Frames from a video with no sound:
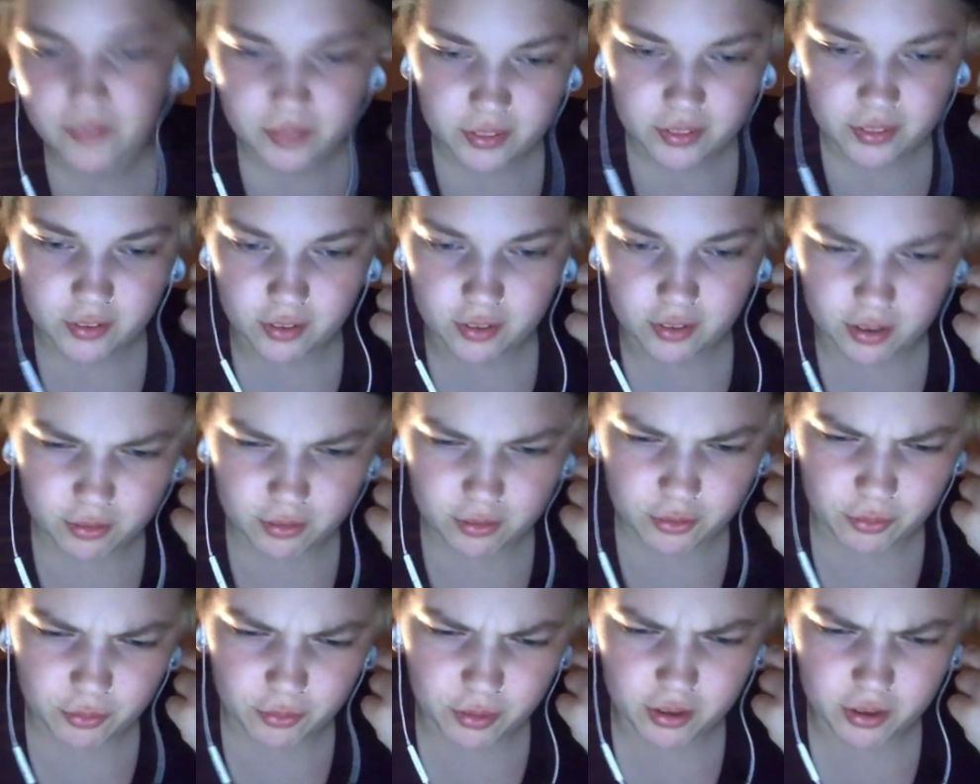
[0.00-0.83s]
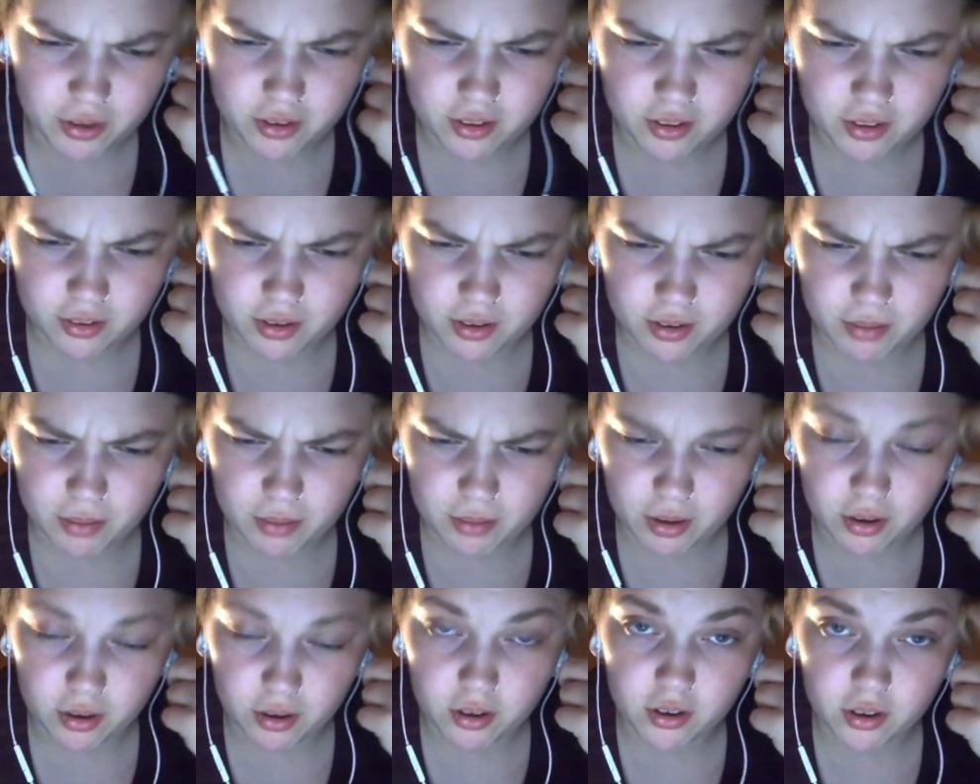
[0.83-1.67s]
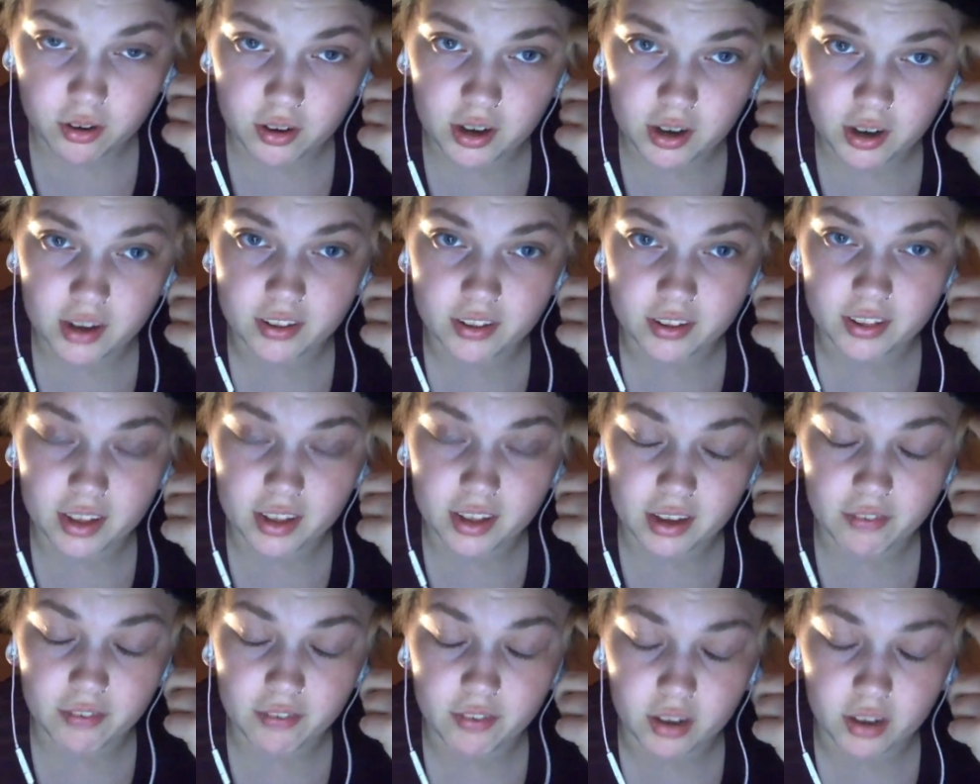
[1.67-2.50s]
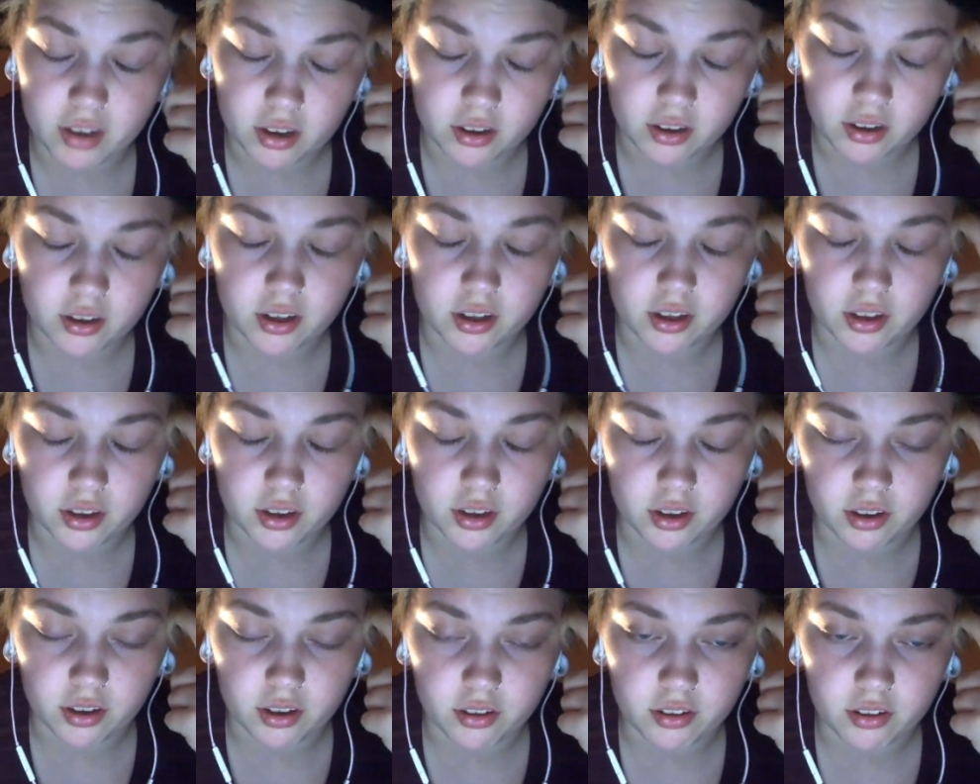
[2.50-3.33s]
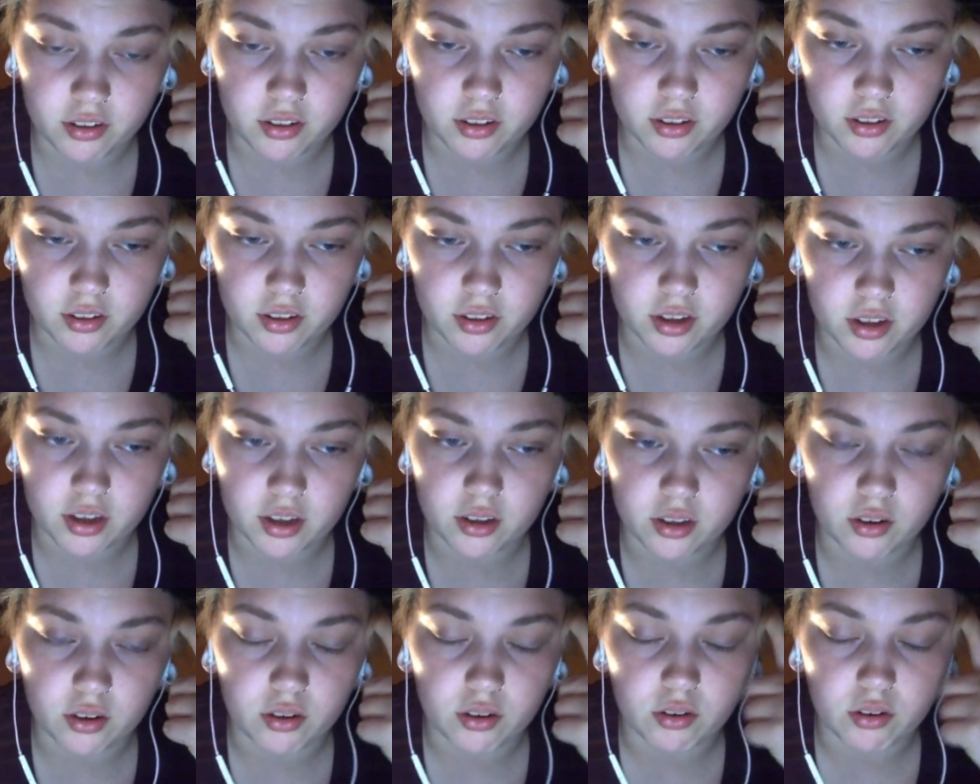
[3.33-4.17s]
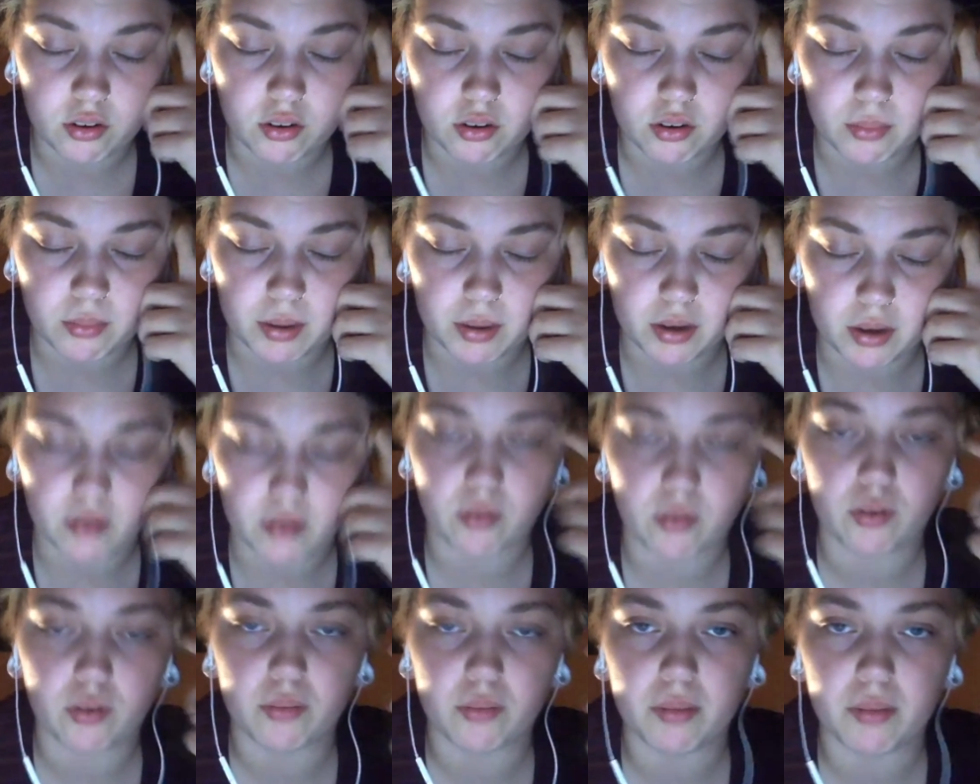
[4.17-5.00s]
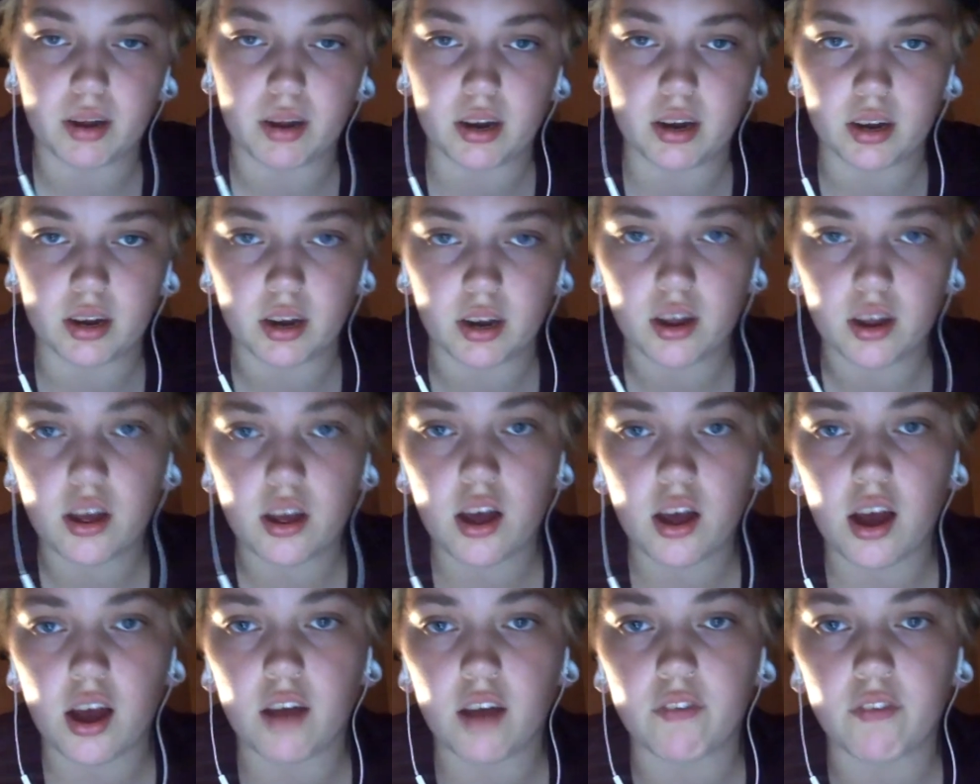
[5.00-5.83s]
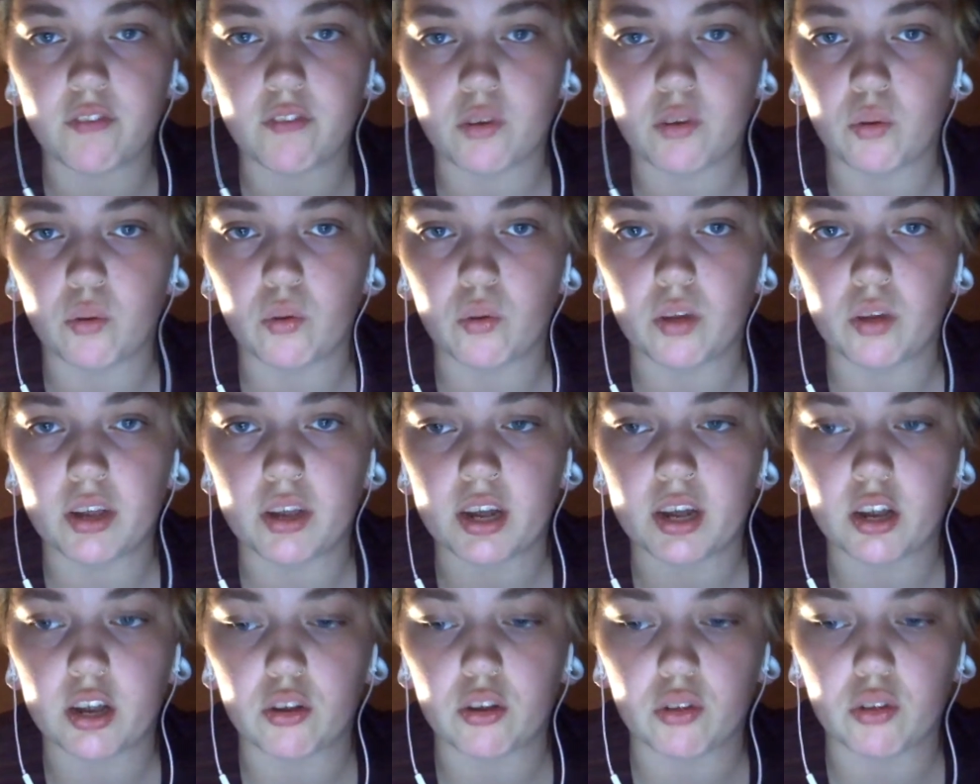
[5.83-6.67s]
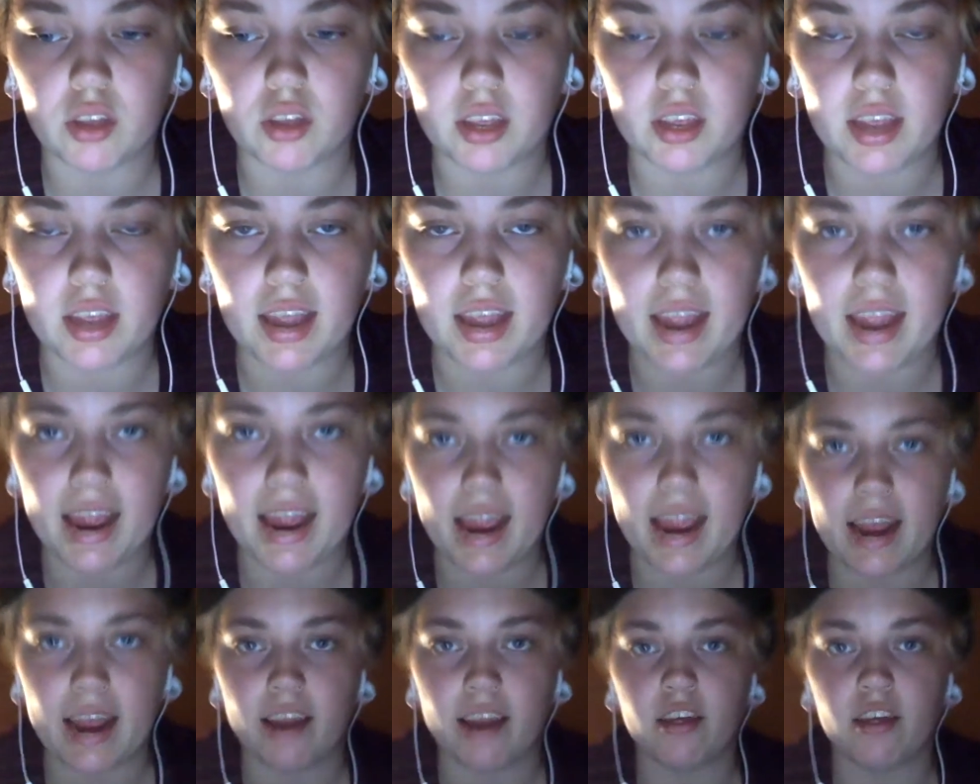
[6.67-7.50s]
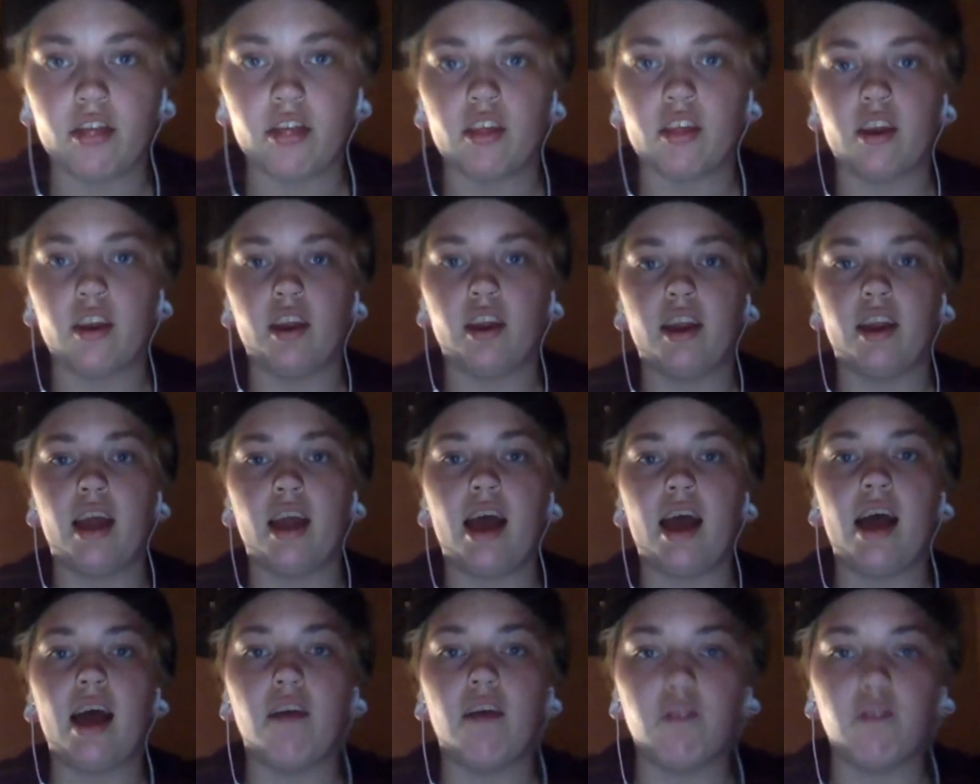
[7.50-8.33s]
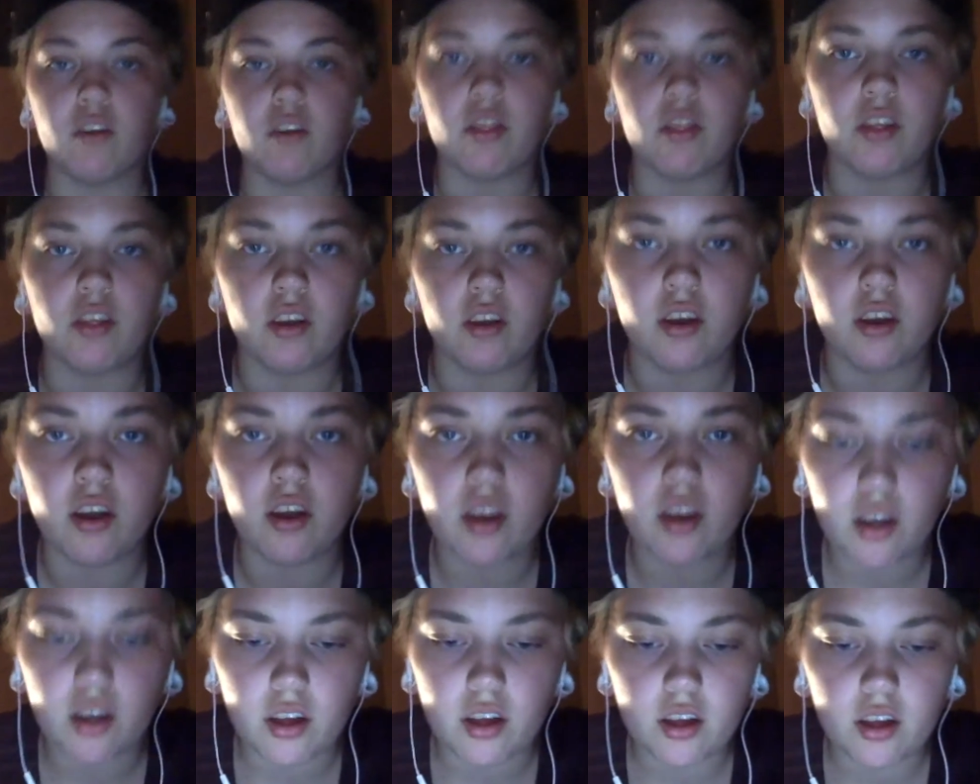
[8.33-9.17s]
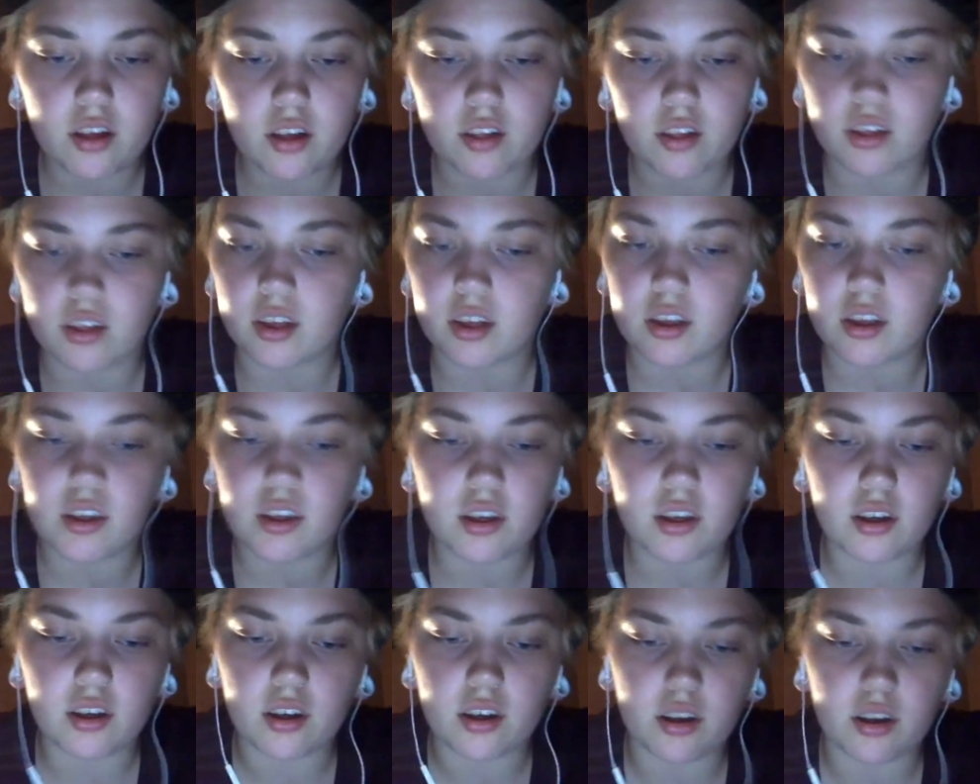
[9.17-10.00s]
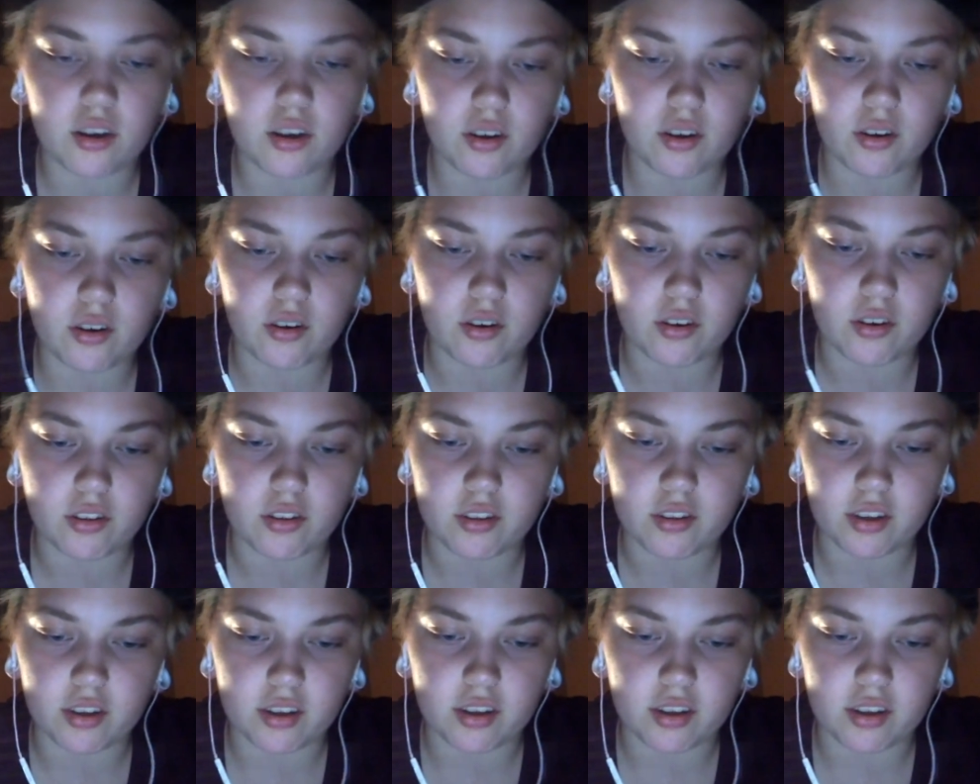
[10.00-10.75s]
So that was weird. My hunger has definitely increased. Like, oh my god, man, I feel like I could eat anything and everything. Like, honestly,